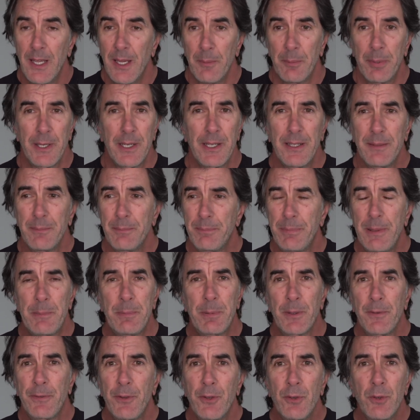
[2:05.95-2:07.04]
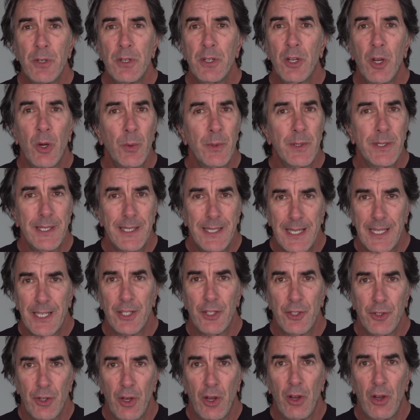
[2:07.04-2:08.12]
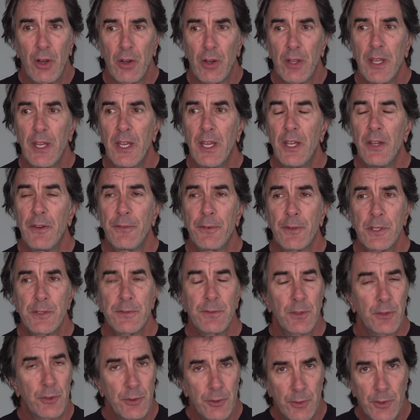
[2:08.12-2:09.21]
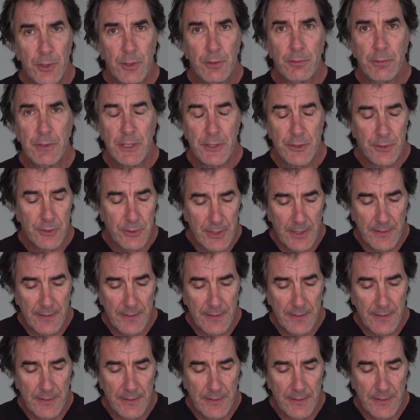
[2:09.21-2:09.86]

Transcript: But people, if you're going to get a dog, first of all, do your research.